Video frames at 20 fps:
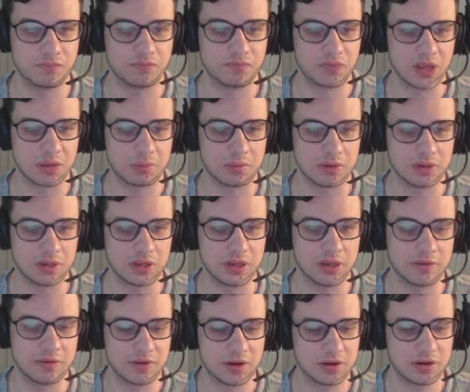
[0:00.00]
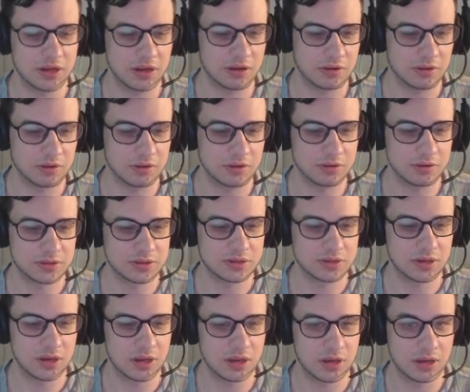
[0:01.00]
I believe, how did yellow lose?
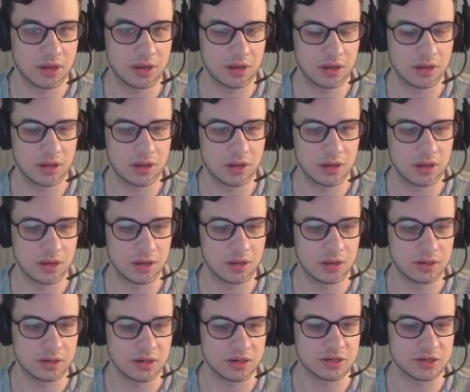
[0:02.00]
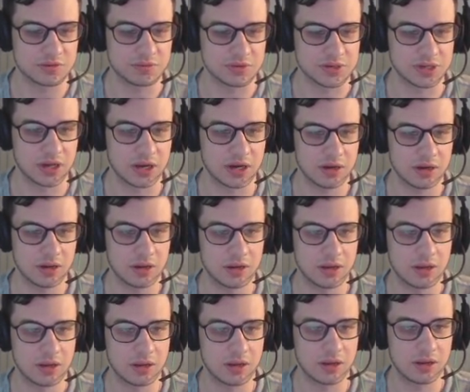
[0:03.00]
He just resigned.
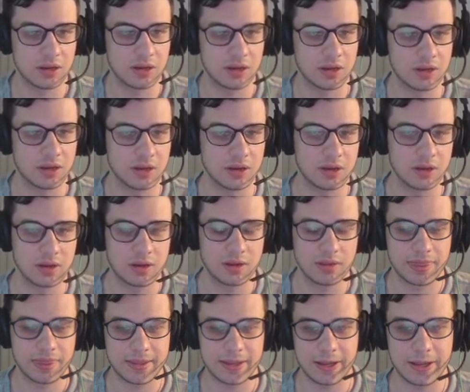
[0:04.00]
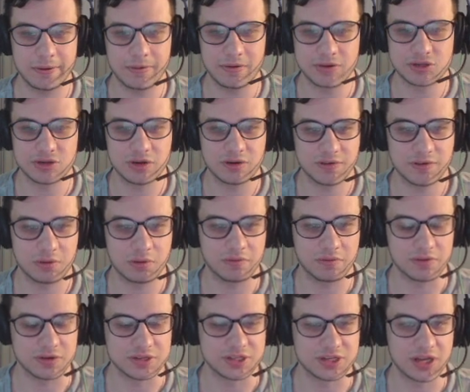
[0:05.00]
Okay, I'm not sure if I would have
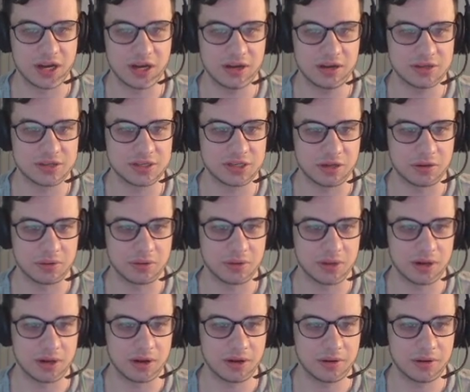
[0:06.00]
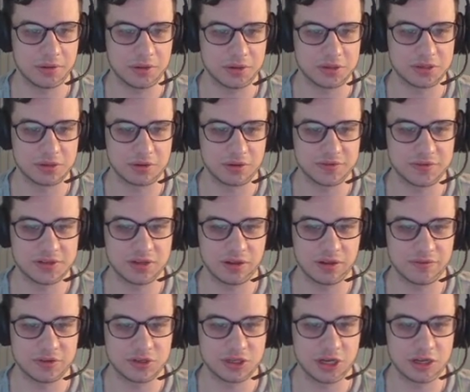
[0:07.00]
resigned as yellow there. You sort of still
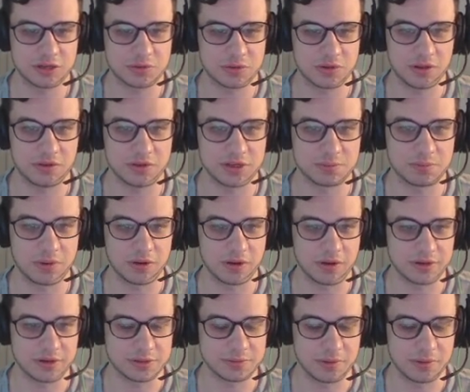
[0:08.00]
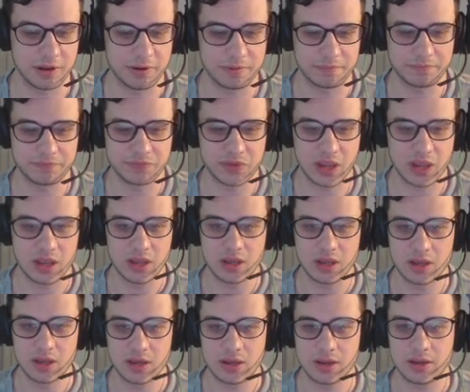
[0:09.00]
have a chance with all these pawns, but
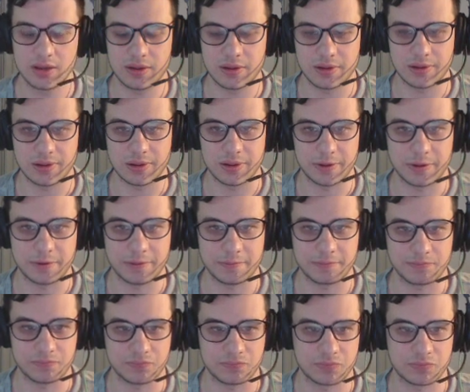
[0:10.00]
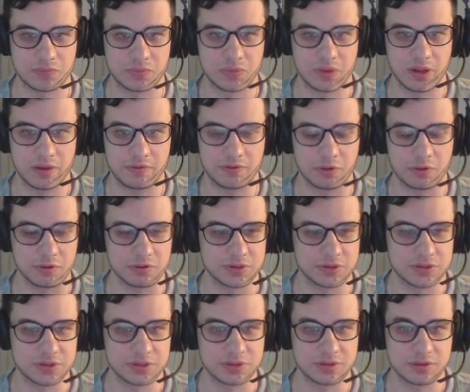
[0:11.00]
of
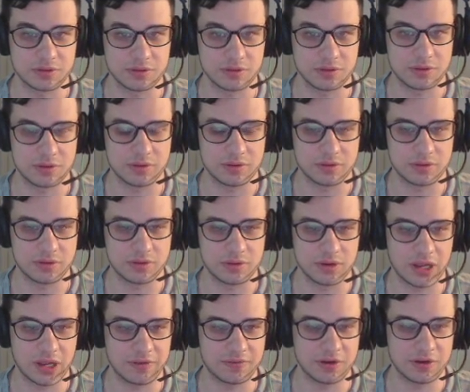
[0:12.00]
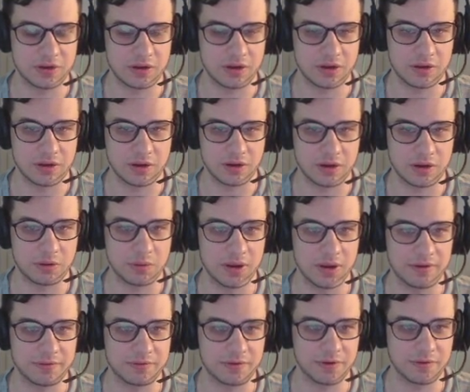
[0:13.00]
course having a
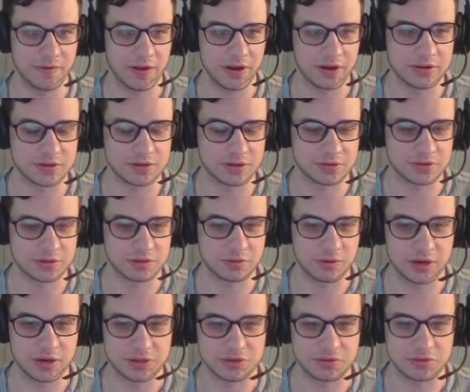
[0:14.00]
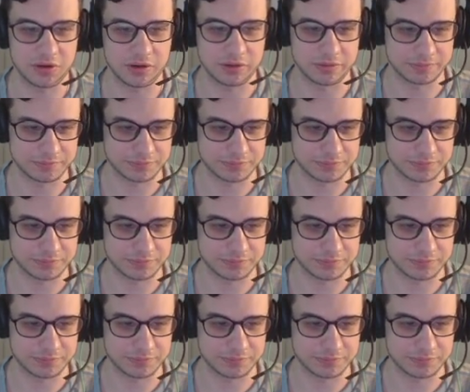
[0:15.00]
queen for red is also quite strong.